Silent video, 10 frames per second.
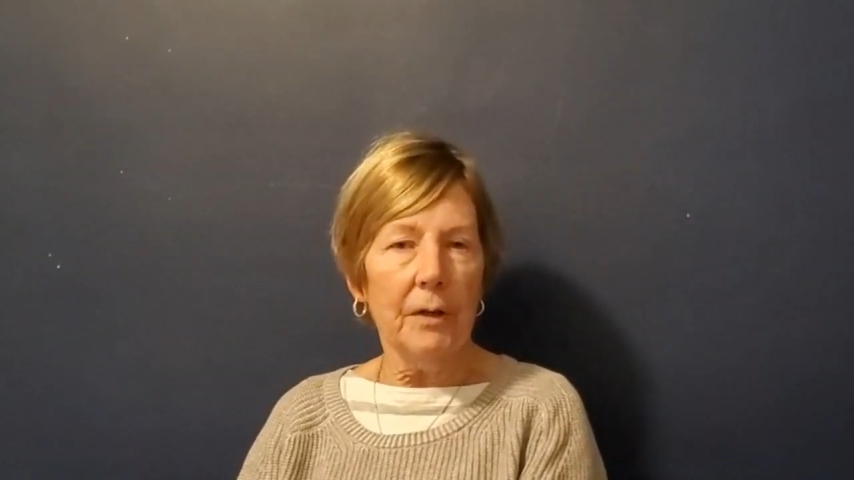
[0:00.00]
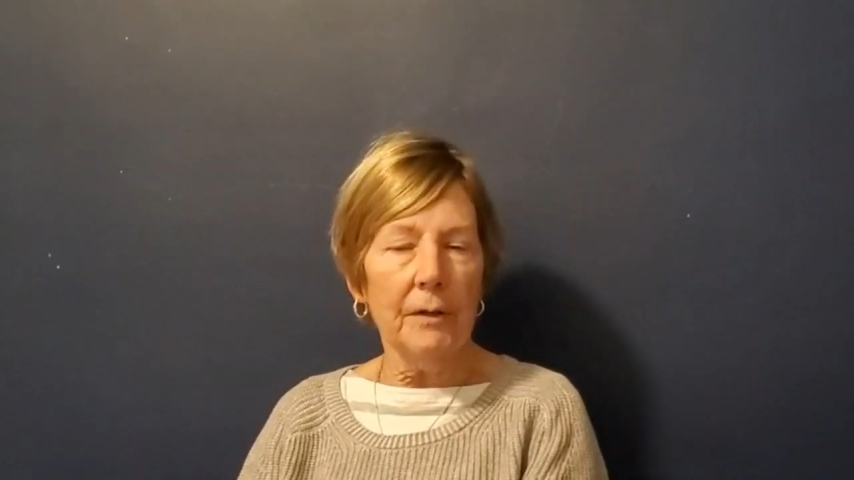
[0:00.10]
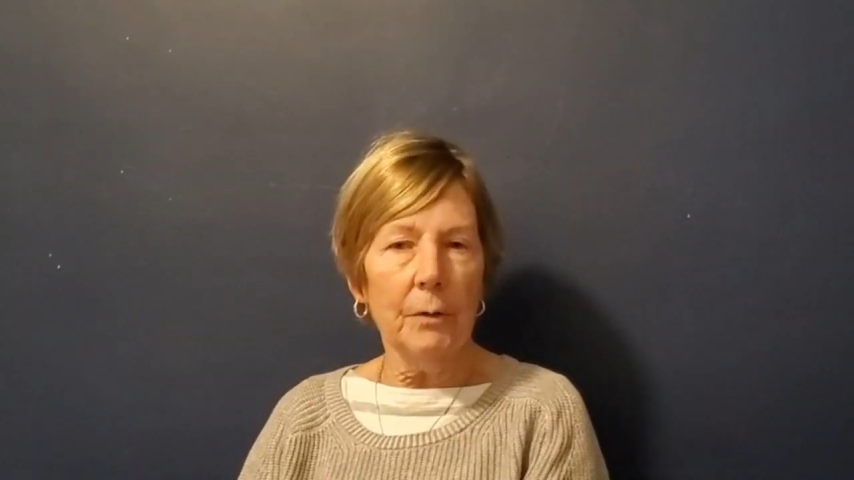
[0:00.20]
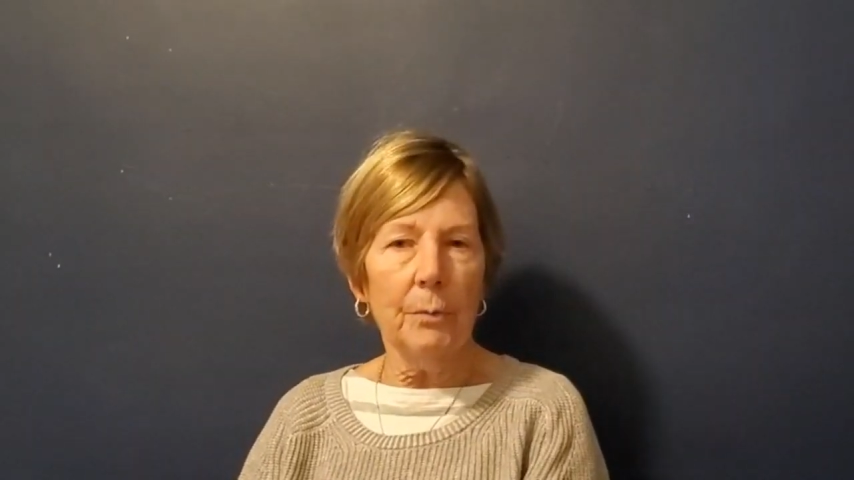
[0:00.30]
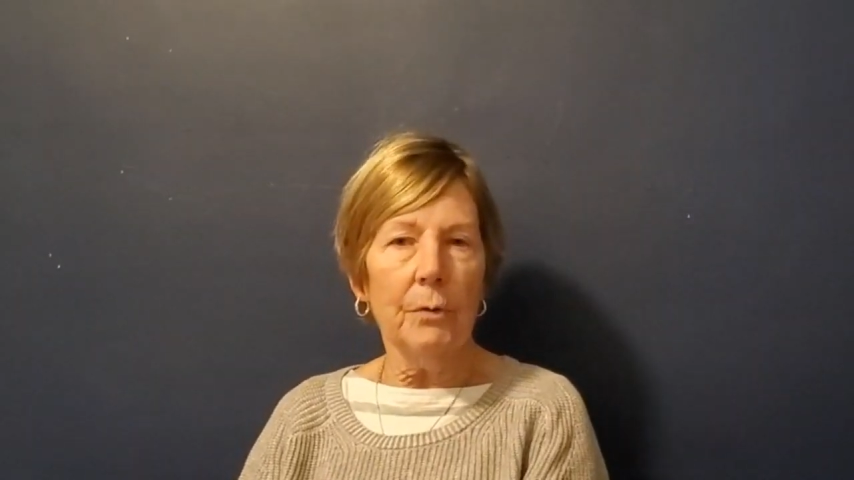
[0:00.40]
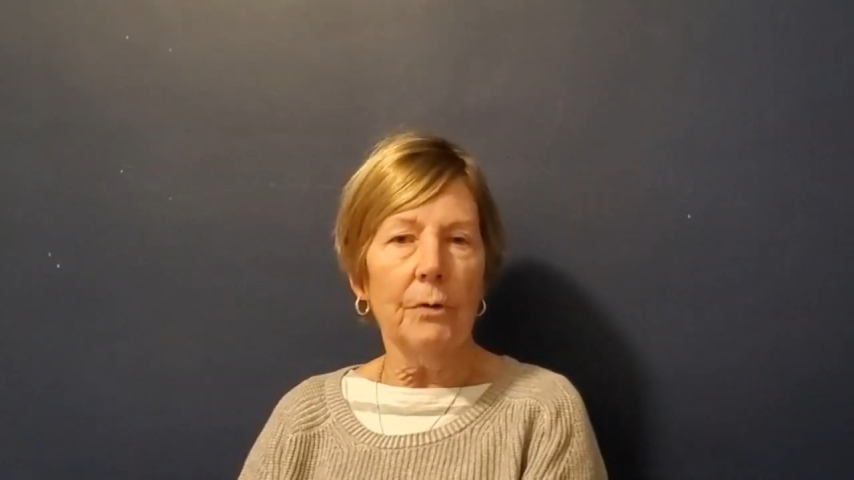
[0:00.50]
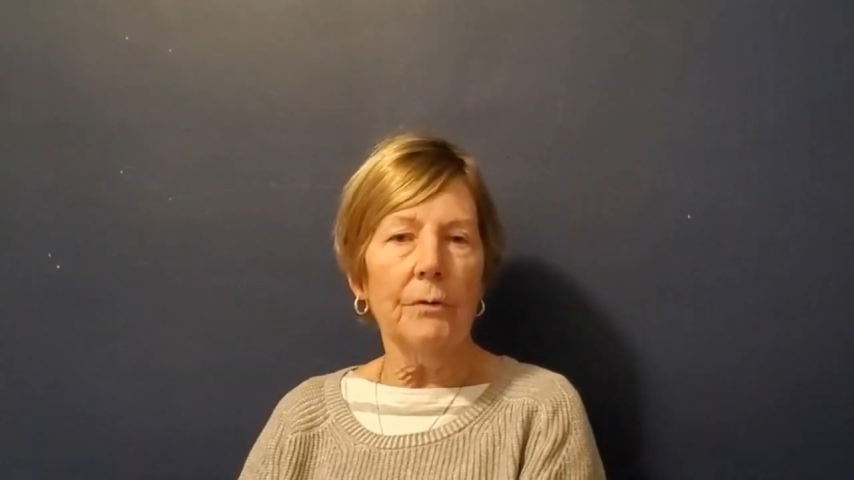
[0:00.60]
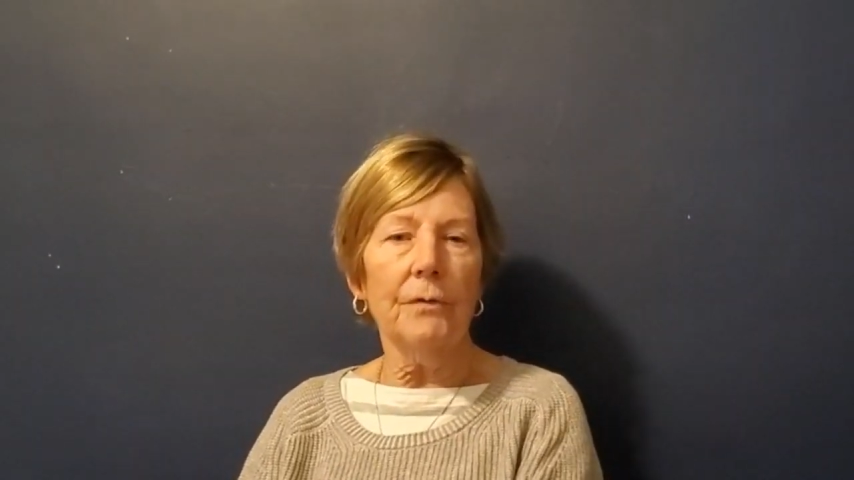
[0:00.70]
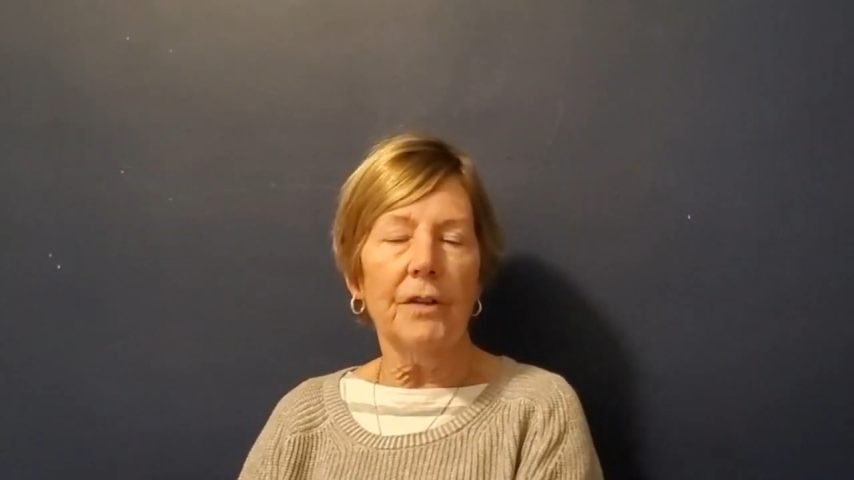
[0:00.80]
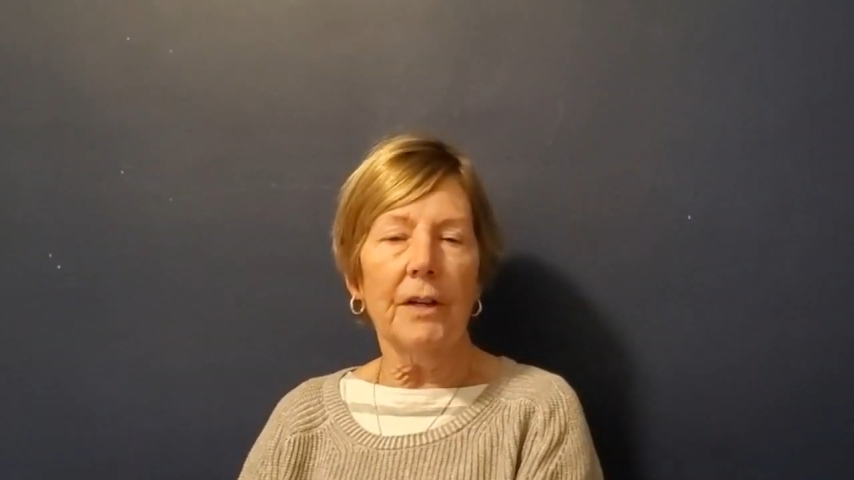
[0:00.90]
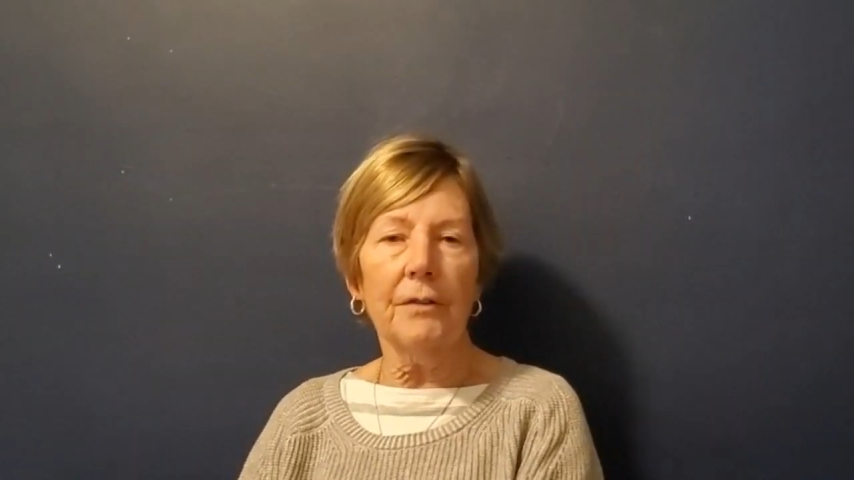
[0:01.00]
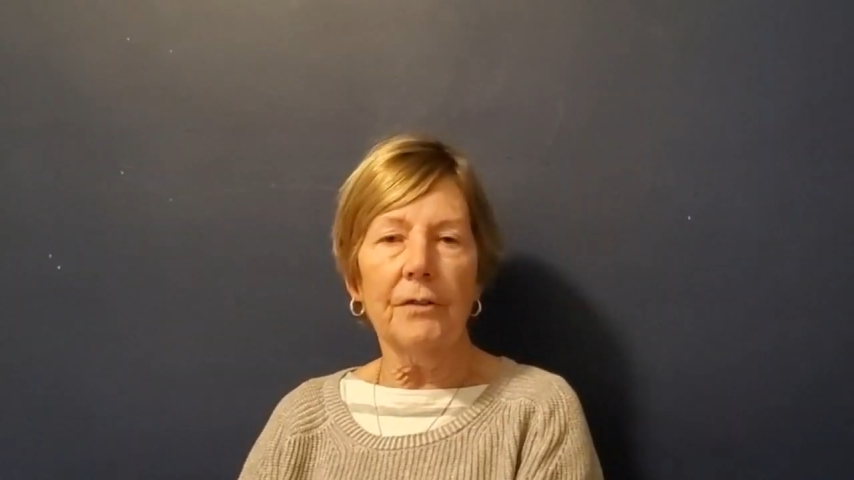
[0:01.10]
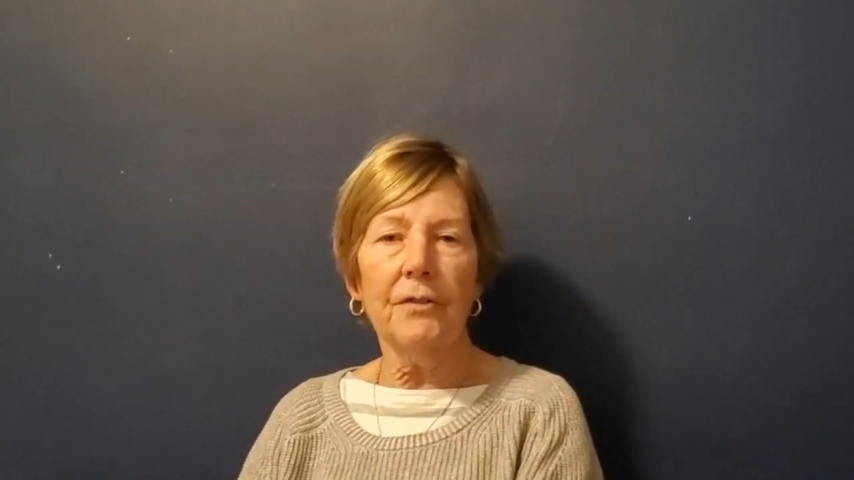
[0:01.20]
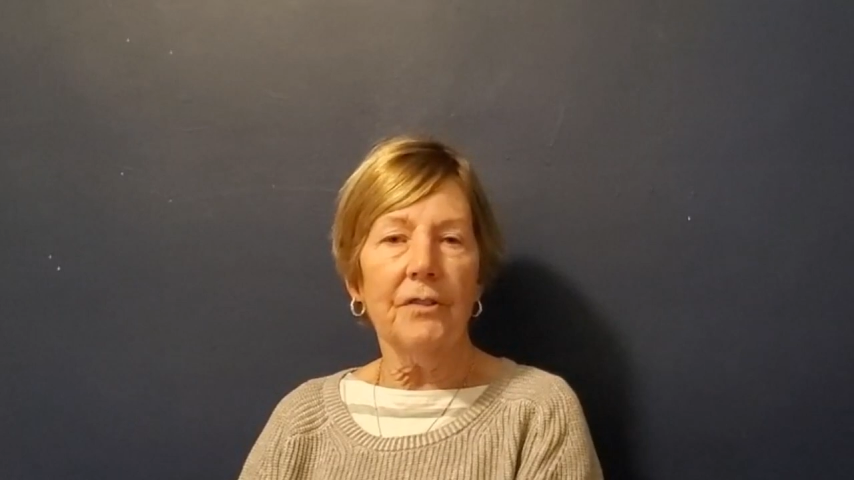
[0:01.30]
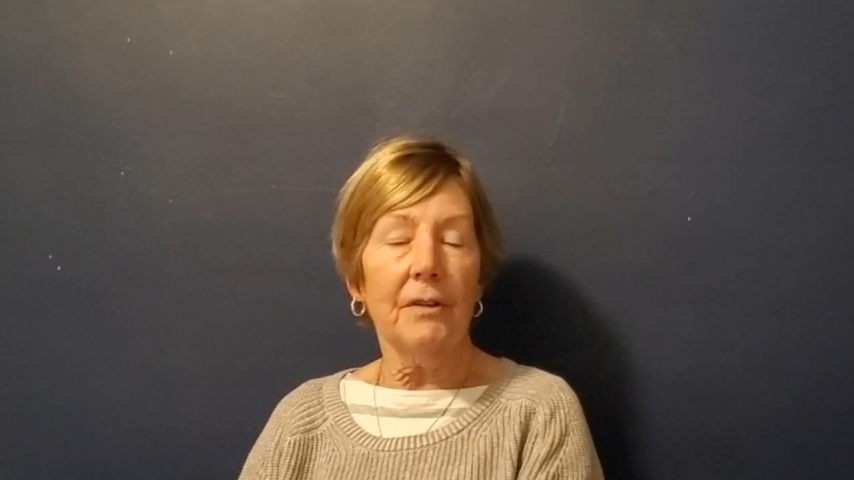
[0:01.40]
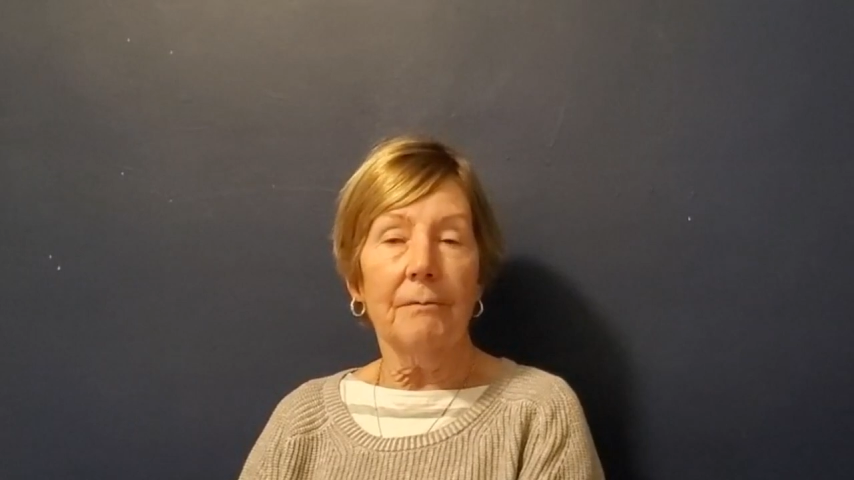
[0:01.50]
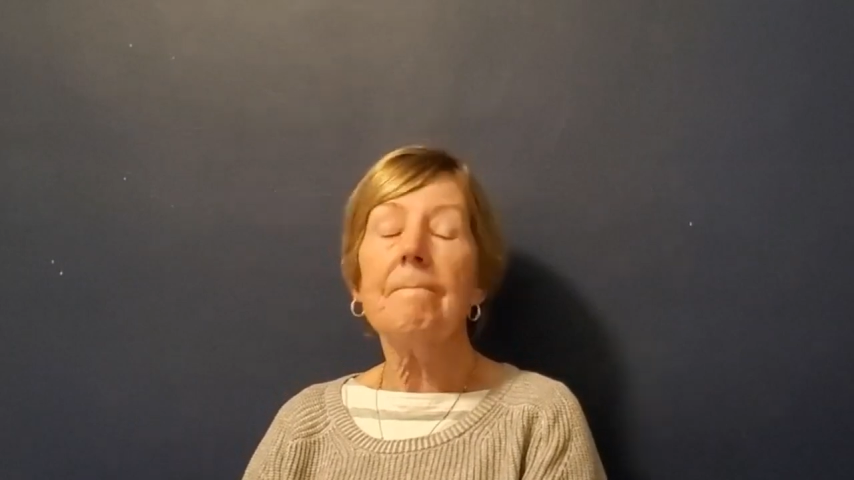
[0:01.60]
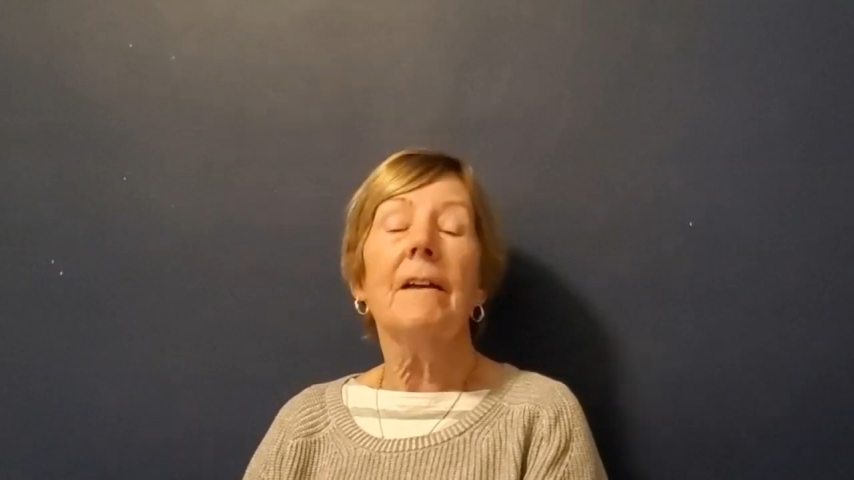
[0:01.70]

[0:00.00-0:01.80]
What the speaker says: on the border of Texas.